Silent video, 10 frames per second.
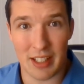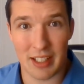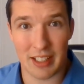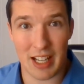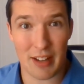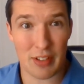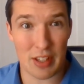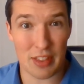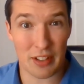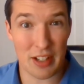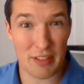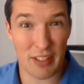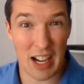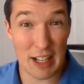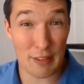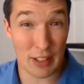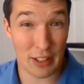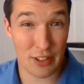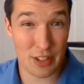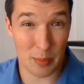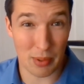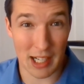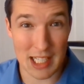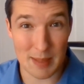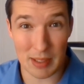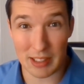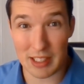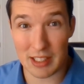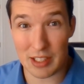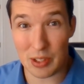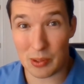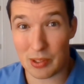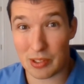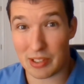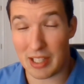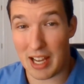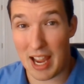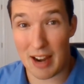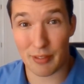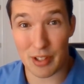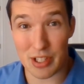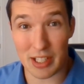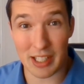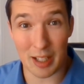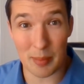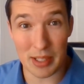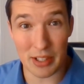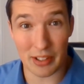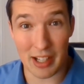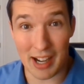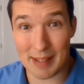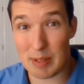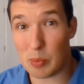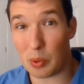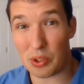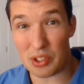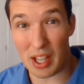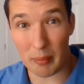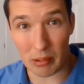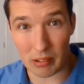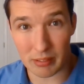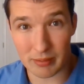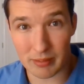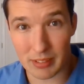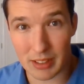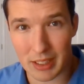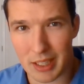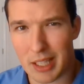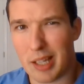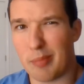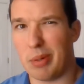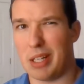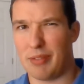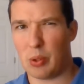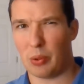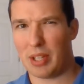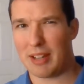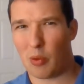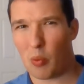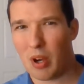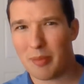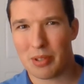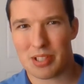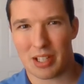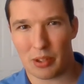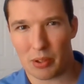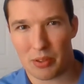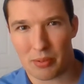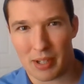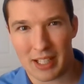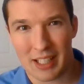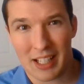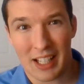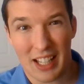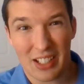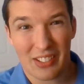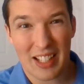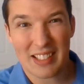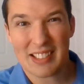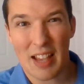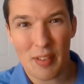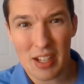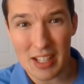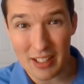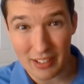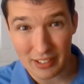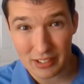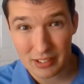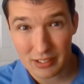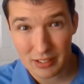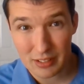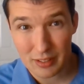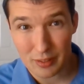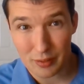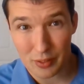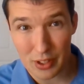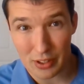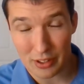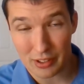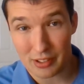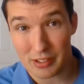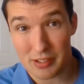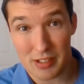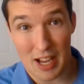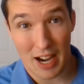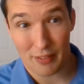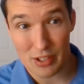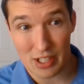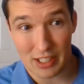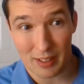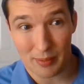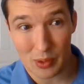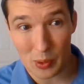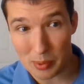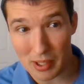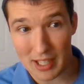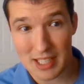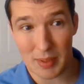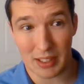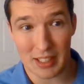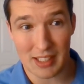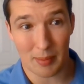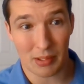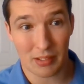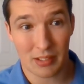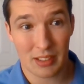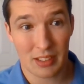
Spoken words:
then every 35 years approximately, your average income in your economy will double. But if you only have a 1% growth rate, it'll take 70 years for your average income to approximately double.